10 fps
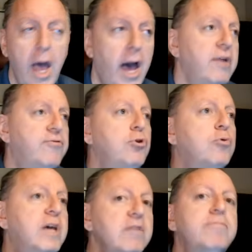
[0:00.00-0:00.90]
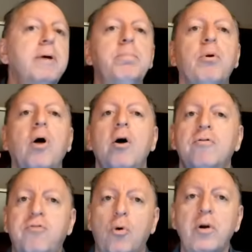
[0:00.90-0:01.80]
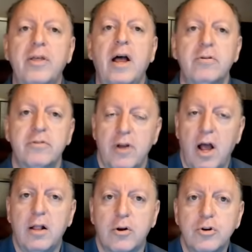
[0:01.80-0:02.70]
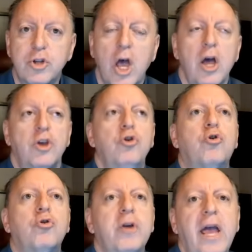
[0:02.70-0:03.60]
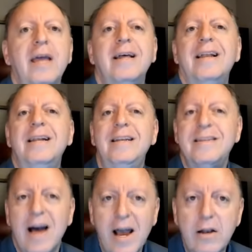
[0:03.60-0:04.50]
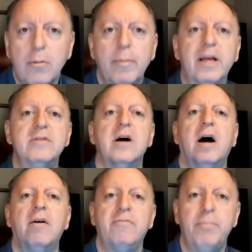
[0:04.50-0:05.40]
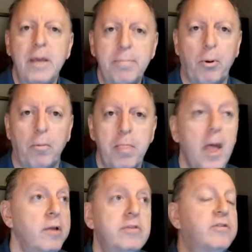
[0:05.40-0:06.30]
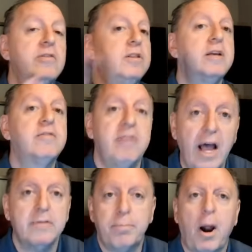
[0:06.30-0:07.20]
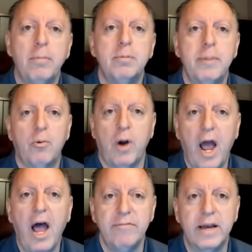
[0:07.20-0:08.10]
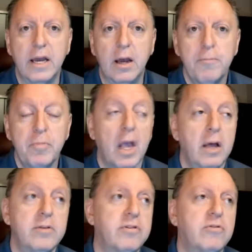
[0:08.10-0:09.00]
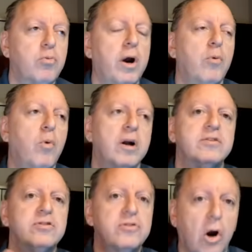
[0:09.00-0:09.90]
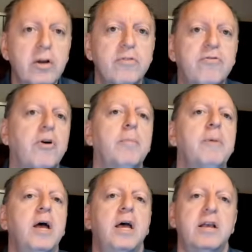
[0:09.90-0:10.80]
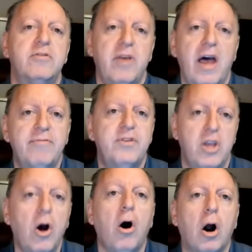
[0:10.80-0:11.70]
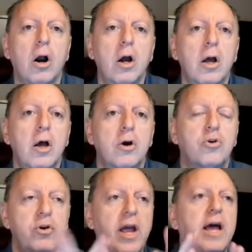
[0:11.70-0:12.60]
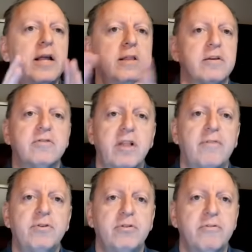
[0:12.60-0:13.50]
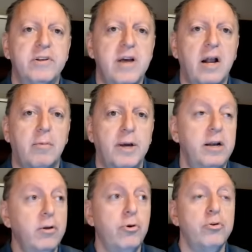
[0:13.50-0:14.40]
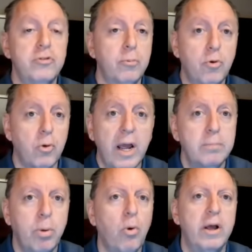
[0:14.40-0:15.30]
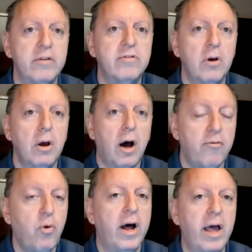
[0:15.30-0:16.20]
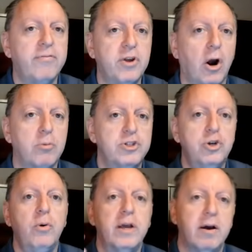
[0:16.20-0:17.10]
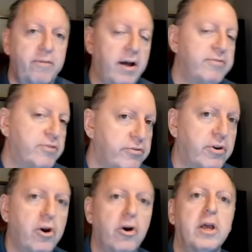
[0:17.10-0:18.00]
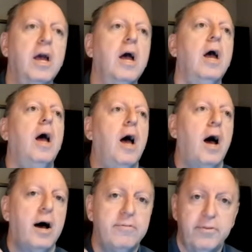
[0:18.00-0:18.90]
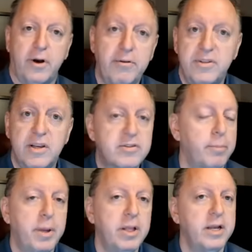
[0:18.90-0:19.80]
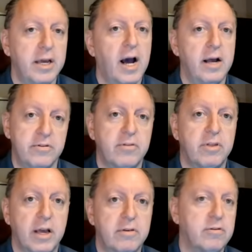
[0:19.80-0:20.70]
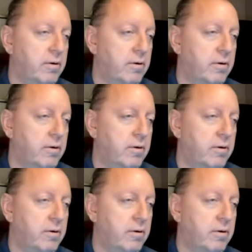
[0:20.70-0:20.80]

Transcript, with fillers: And if you give people $4,000, you create an entitlement of people. This is the exact problem that we're having. And this is what, where it started from is FDR creating this levels of entitlement. Now, there are some great points of what FDR was doing of, of Social Security, of, of disability kinds of things,